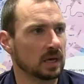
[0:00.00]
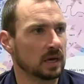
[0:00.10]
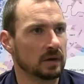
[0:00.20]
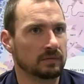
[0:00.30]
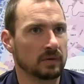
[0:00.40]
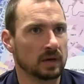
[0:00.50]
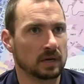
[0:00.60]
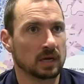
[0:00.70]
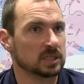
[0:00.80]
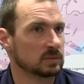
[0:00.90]

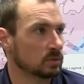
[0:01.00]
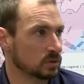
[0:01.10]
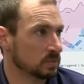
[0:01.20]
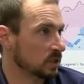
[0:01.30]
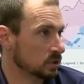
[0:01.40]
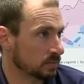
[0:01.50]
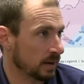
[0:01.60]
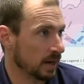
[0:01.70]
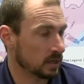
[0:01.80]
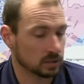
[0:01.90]
of customers or potential
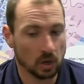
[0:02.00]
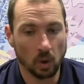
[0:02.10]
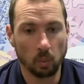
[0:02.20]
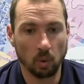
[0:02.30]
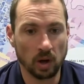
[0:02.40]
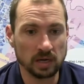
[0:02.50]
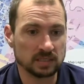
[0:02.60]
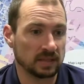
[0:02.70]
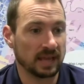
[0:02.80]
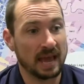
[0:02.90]
buyers. One
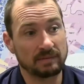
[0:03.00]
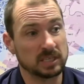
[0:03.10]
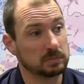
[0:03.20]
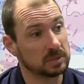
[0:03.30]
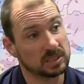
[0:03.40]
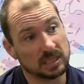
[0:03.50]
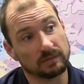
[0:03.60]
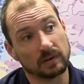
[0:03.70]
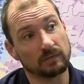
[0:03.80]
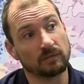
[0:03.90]
is that they have a
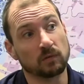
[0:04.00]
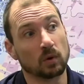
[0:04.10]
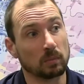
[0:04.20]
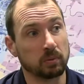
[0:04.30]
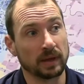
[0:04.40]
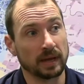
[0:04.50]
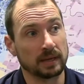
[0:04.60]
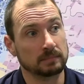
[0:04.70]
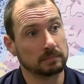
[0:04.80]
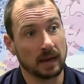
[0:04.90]
specific floor
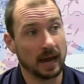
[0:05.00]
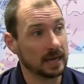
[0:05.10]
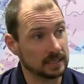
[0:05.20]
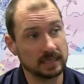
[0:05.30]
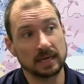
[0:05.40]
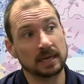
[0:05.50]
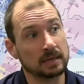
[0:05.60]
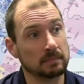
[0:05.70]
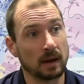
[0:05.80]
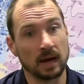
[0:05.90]
plan idea
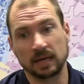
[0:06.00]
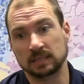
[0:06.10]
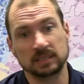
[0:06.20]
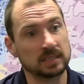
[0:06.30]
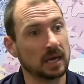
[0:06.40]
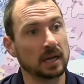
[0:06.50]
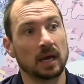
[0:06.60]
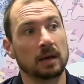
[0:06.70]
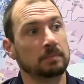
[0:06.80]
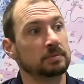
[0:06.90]
in mind,
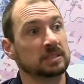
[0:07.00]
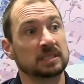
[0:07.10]
setup,